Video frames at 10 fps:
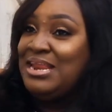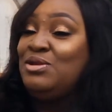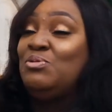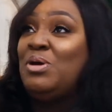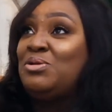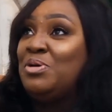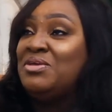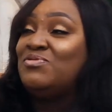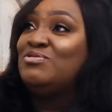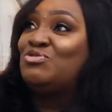And when we
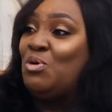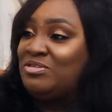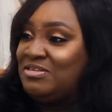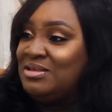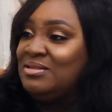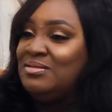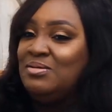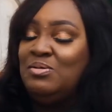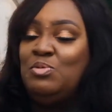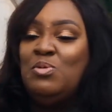were even squatting,
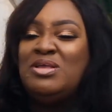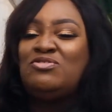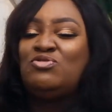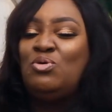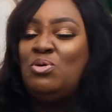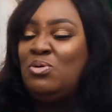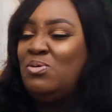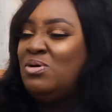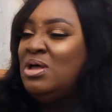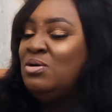we
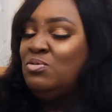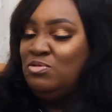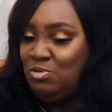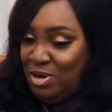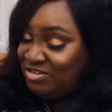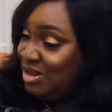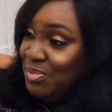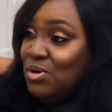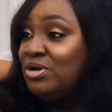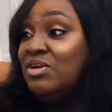were
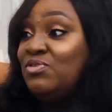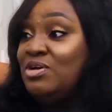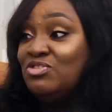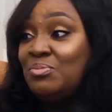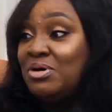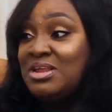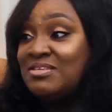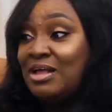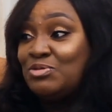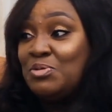sleeping on the floor in
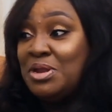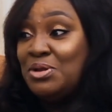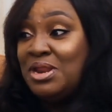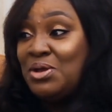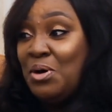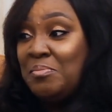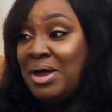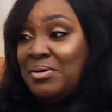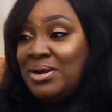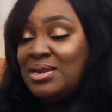somebody's house when we really got
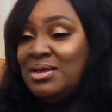married.